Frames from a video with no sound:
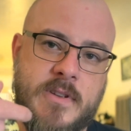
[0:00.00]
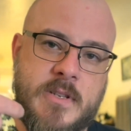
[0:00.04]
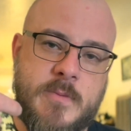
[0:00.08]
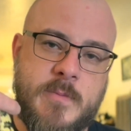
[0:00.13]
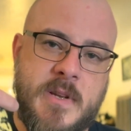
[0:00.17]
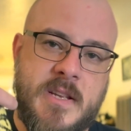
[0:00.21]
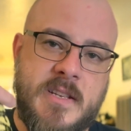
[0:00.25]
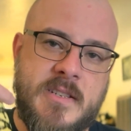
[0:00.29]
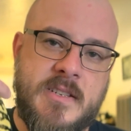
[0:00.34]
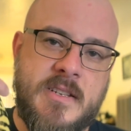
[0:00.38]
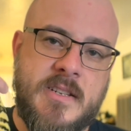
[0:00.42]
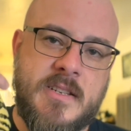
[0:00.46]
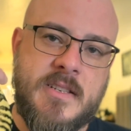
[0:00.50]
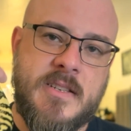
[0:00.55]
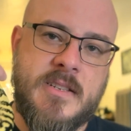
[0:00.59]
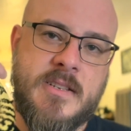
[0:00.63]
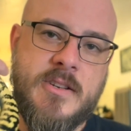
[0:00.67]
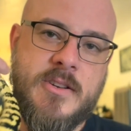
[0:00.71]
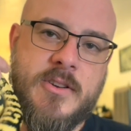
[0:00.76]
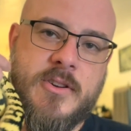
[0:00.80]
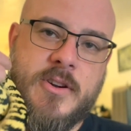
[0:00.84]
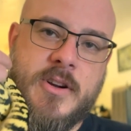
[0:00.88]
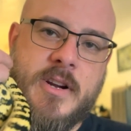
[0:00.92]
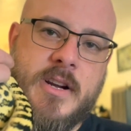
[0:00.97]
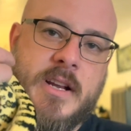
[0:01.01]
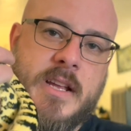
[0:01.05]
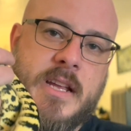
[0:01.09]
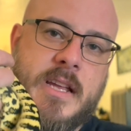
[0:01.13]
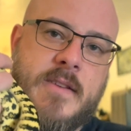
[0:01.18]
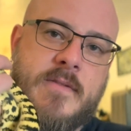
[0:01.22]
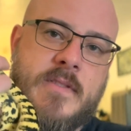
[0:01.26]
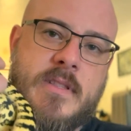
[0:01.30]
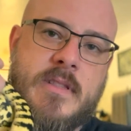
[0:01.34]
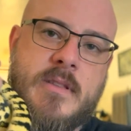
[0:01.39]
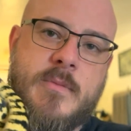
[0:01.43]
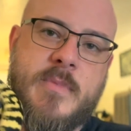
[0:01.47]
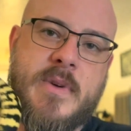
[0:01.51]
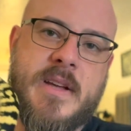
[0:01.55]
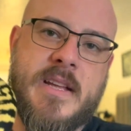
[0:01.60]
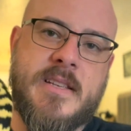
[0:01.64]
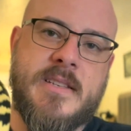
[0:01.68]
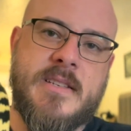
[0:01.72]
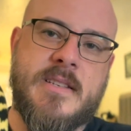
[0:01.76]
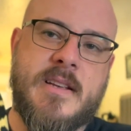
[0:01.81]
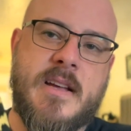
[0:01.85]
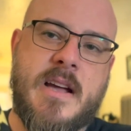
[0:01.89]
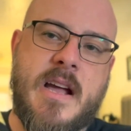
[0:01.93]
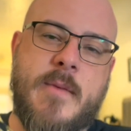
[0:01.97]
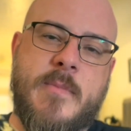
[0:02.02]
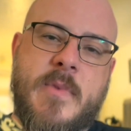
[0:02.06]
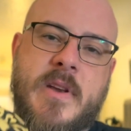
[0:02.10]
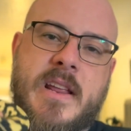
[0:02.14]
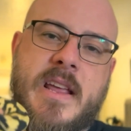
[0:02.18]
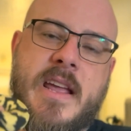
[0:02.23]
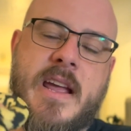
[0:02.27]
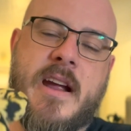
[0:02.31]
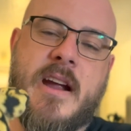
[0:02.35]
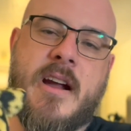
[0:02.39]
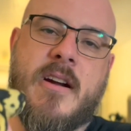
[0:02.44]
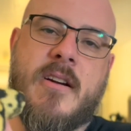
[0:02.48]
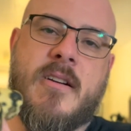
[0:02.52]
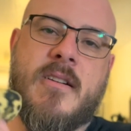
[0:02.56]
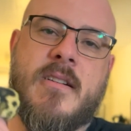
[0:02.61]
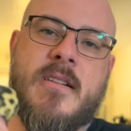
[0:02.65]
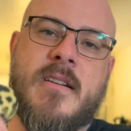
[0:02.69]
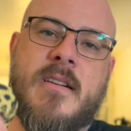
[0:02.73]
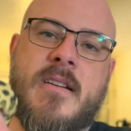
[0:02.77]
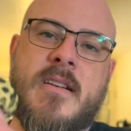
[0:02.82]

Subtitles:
species, you're going to give it the best time and care